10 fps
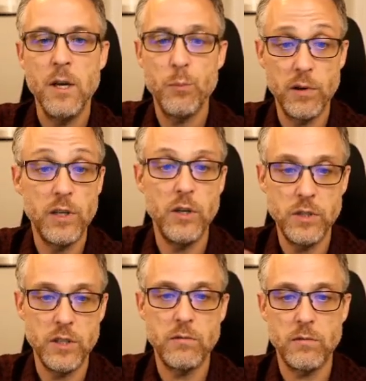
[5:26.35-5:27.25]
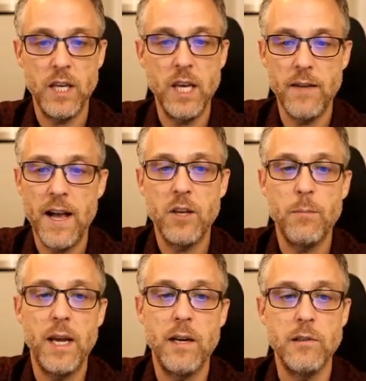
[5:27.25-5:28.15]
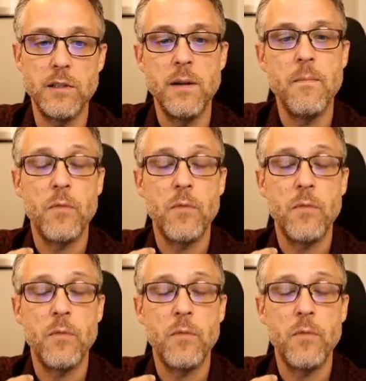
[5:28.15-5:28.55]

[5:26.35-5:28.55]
produces key value pairs,